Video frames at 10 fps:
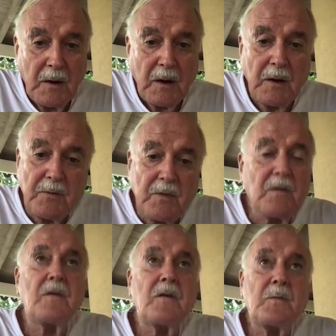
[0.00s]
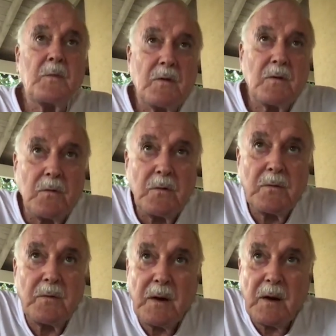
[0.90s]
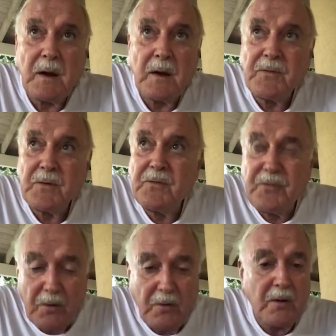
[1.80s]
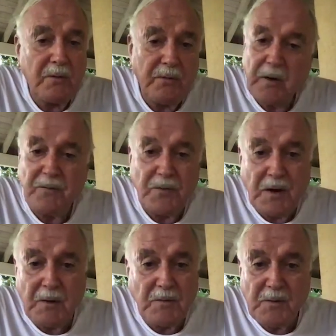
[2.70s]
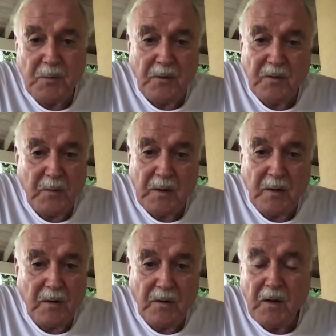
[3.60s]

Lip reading: And this is because ordinary life is full of everyday responsibilities.